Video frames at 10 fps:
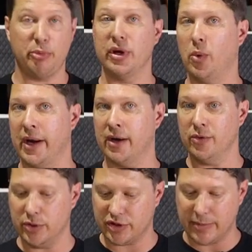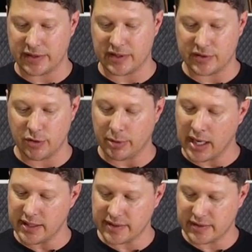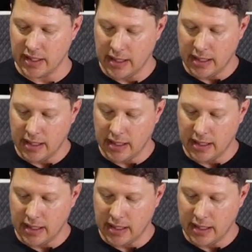pre-wired, which makes it super nice.